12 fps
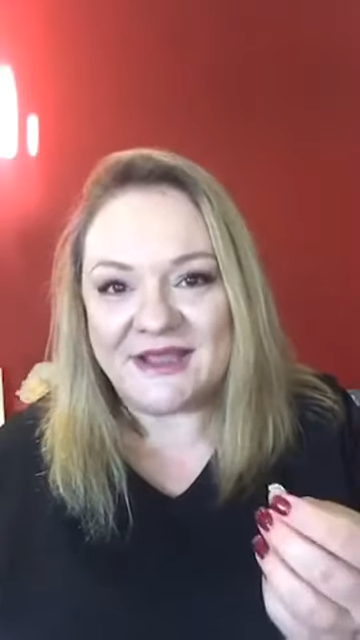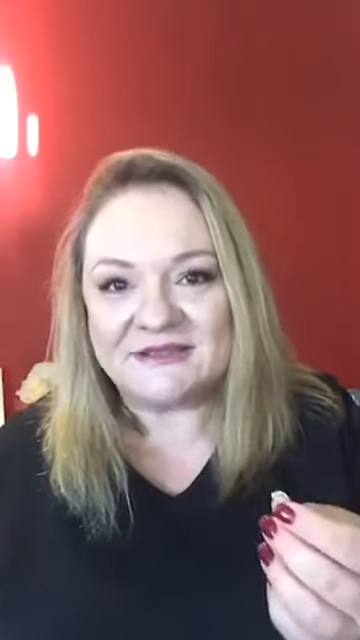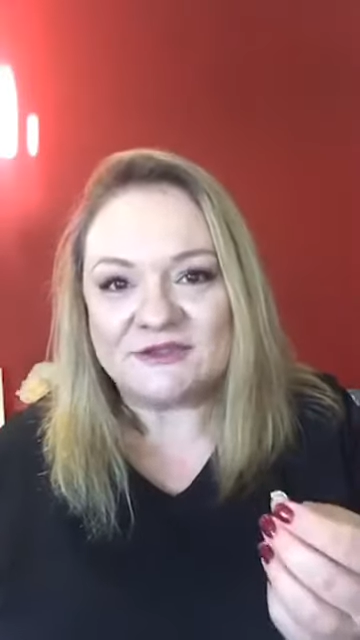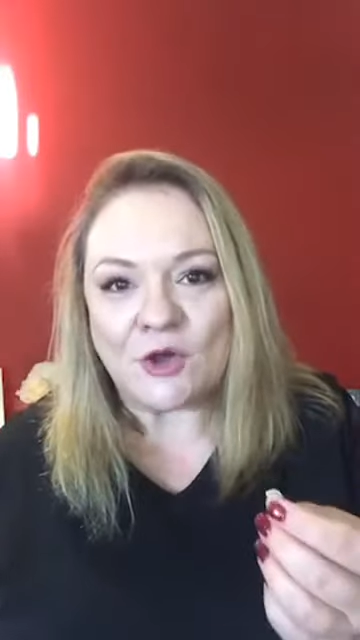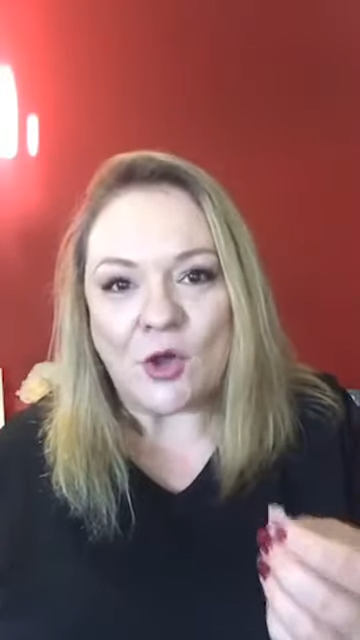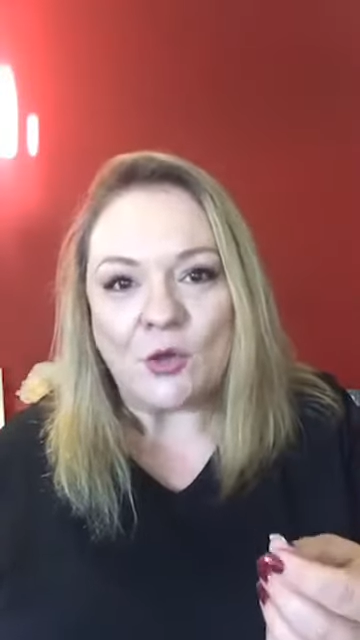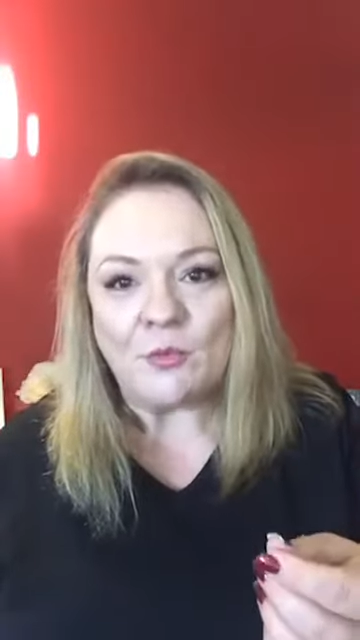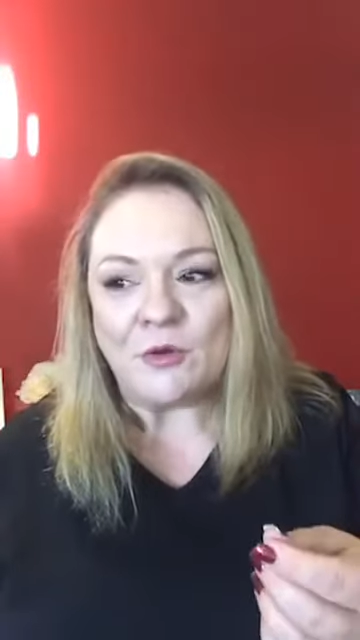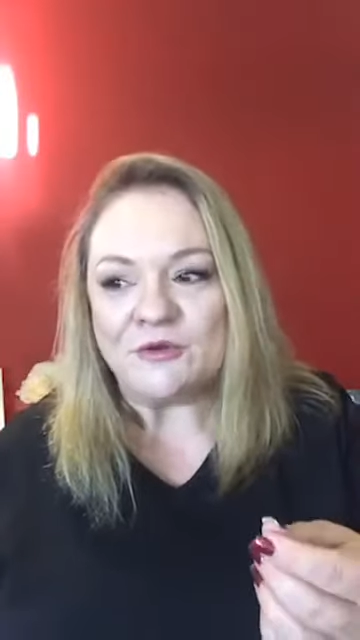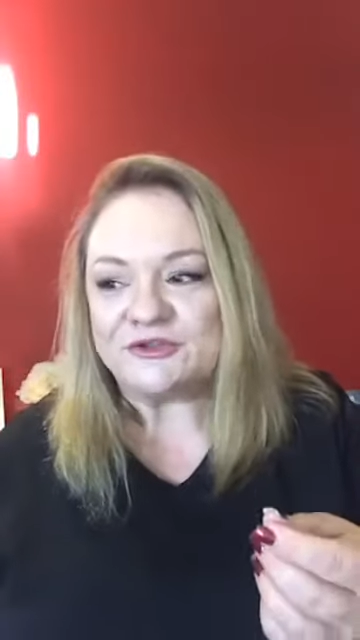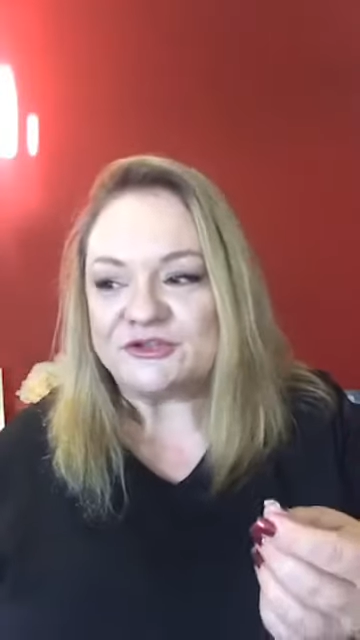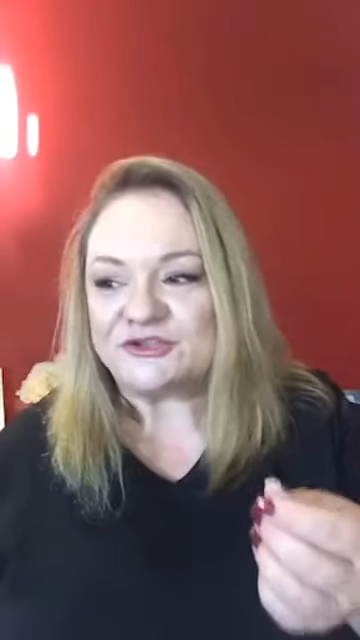it's
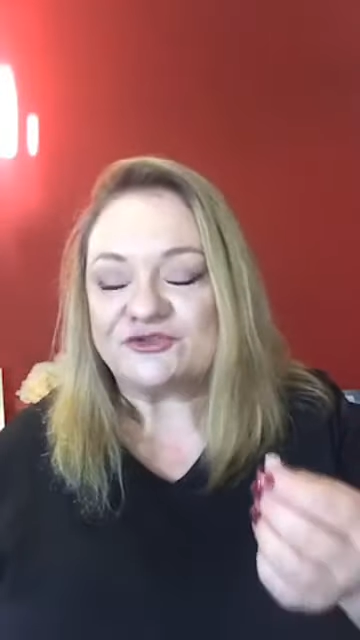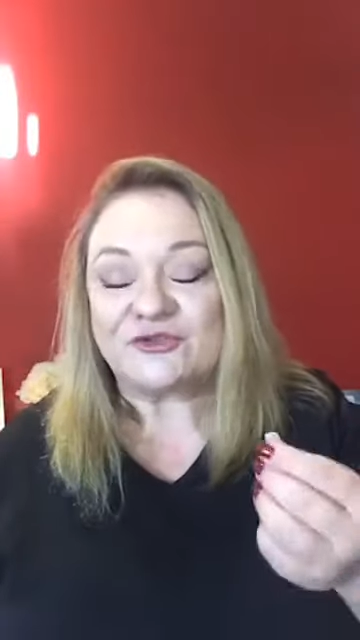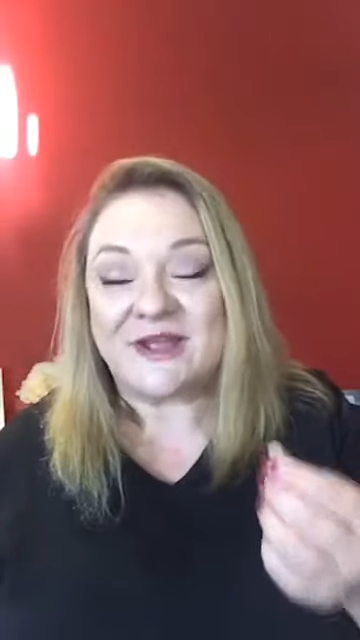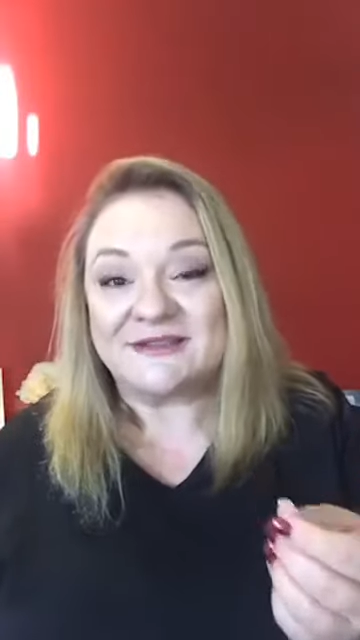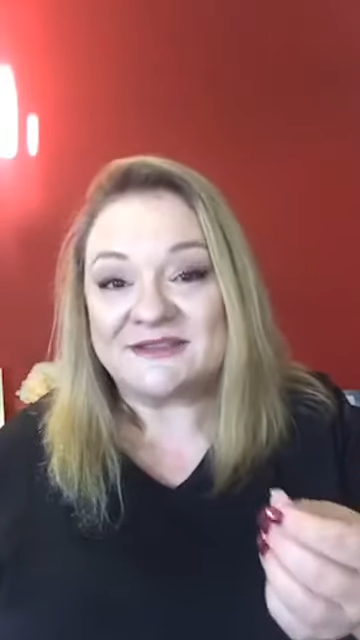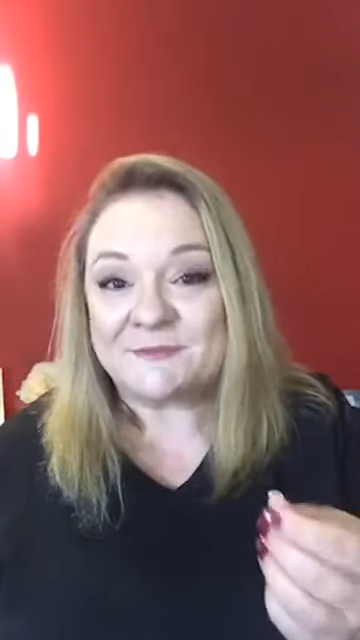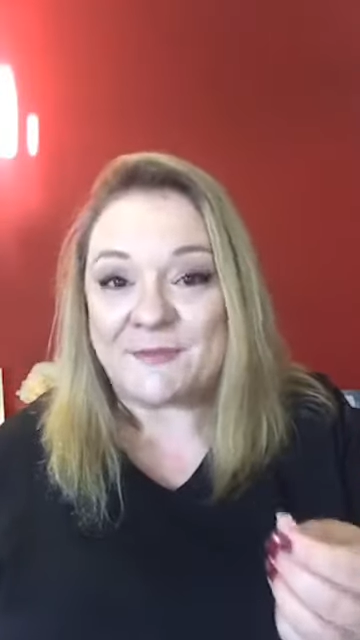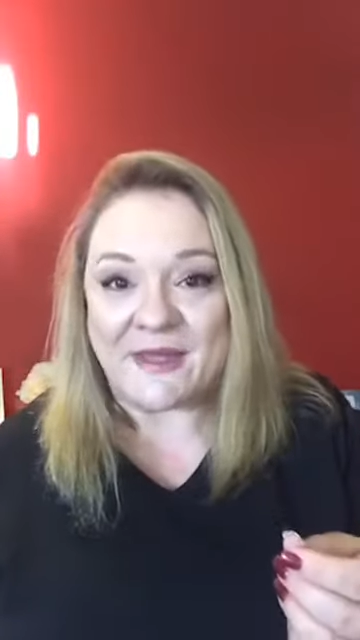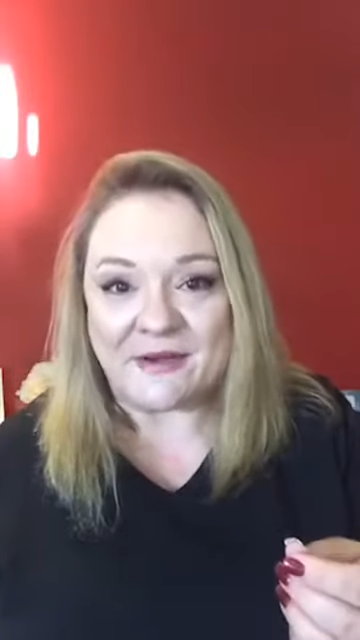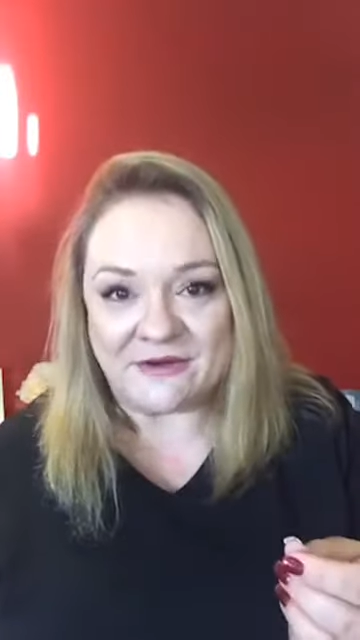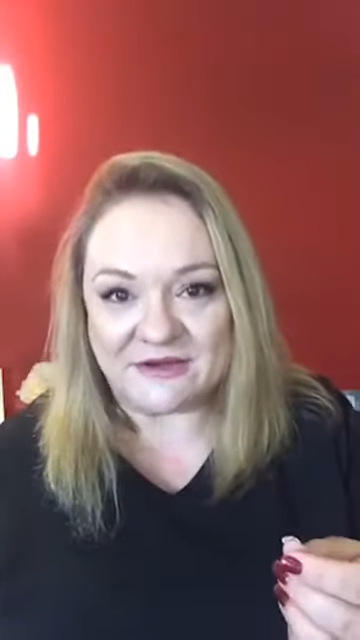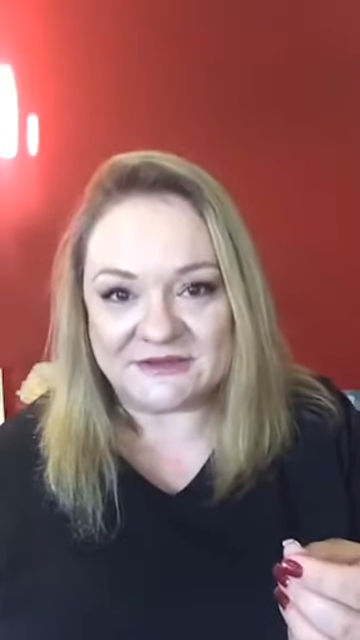almost
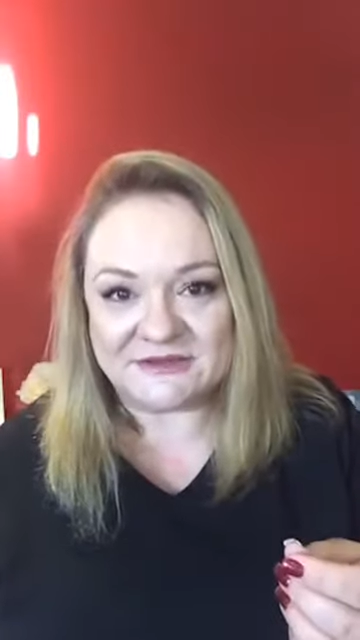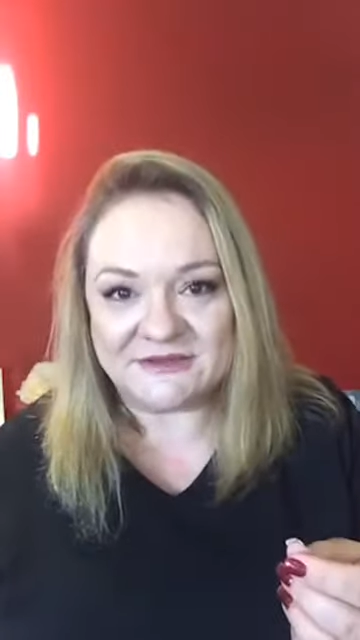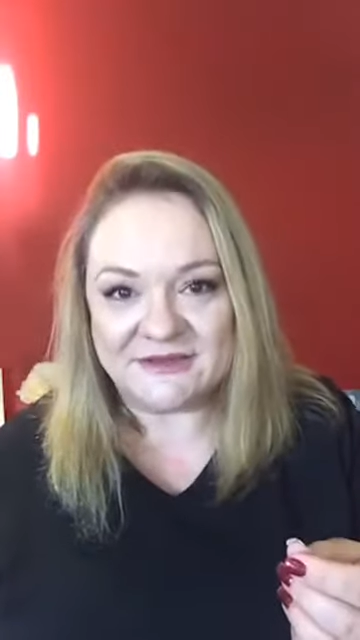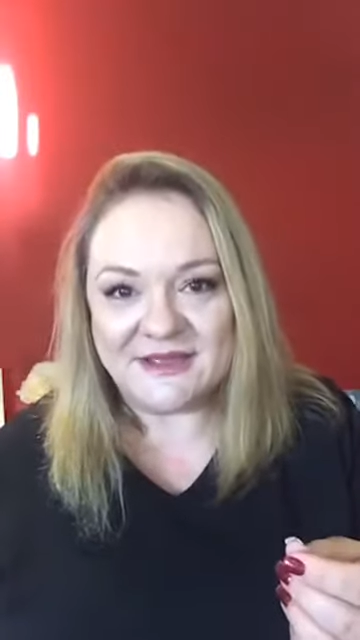transparent.